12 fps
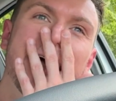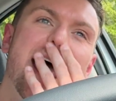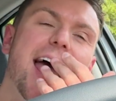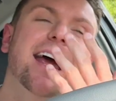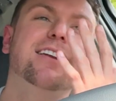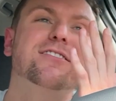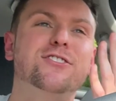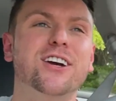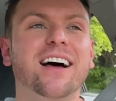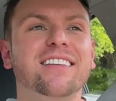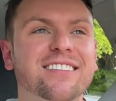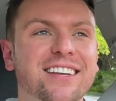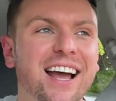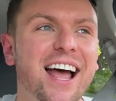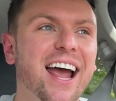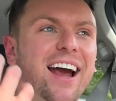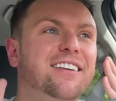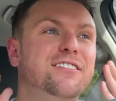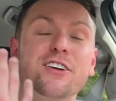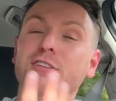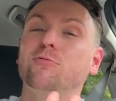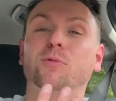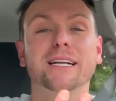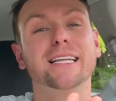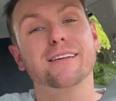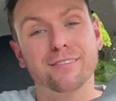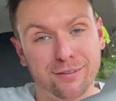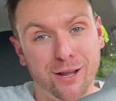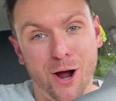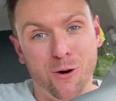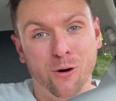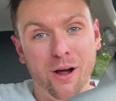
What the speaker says: It's just really slow,